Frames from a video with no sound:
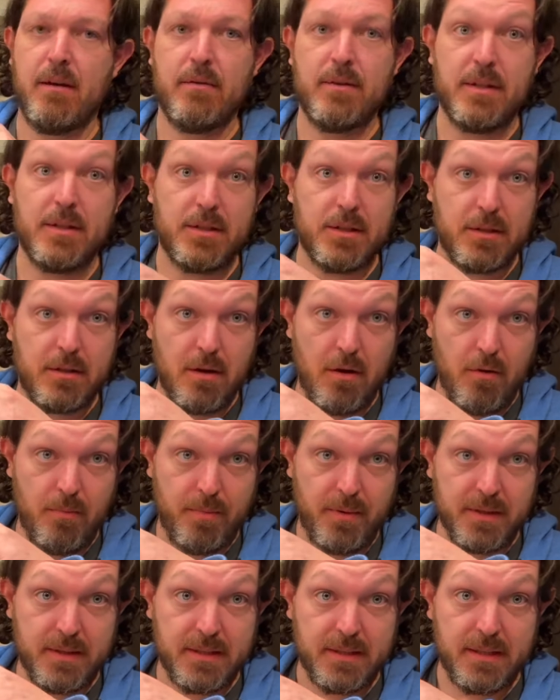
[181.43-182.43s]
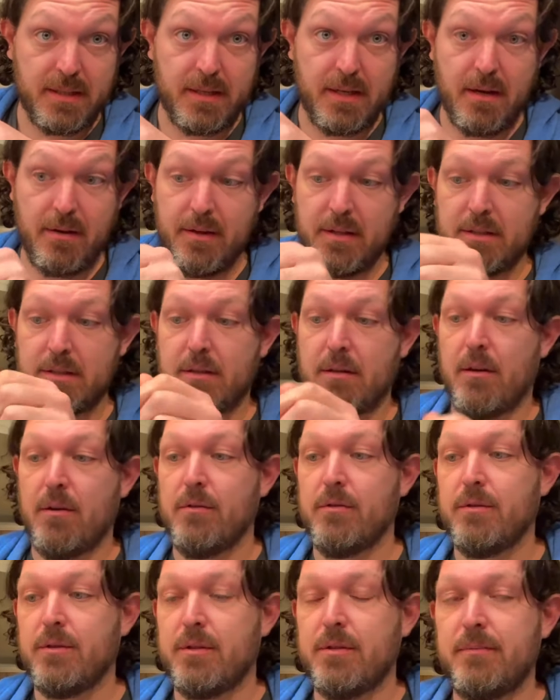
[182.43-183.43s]
with the Scope. Let's see how this
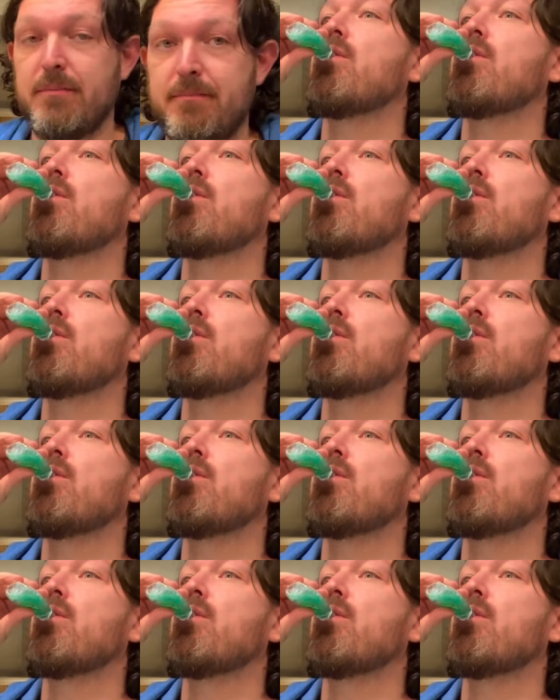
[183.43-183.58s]
goes.